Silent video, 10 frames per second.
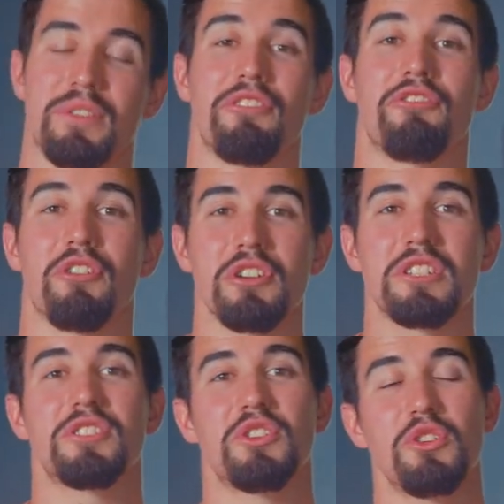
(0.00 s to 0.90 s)
The
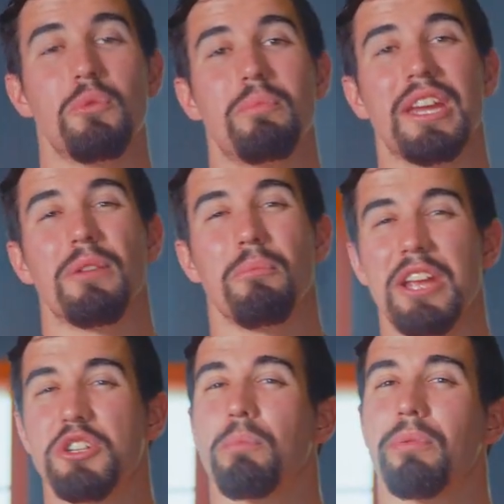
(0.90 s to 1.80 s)
first two being
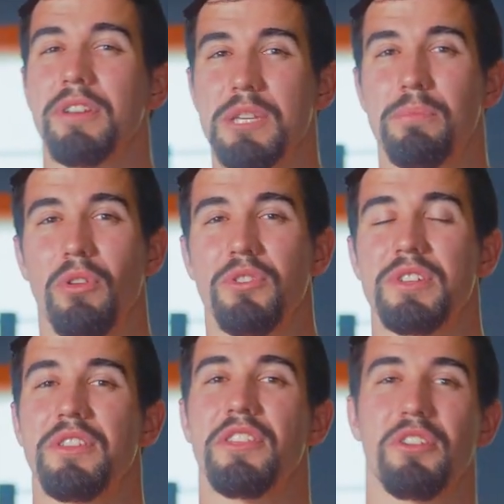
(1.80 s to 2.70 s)
major principles
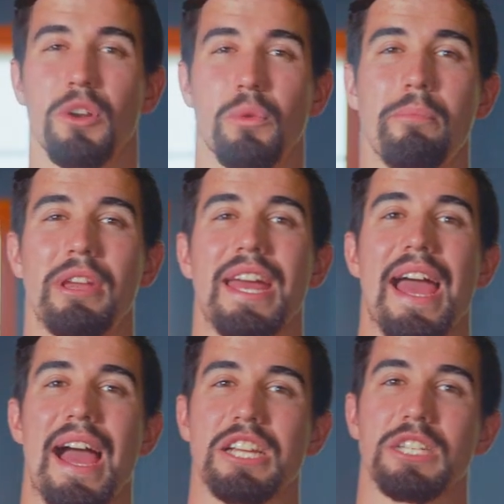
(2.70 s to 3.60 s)
and the third one being
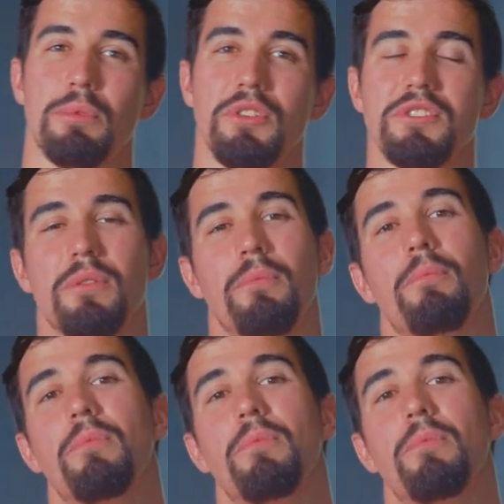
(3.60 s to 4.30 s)
actionable, so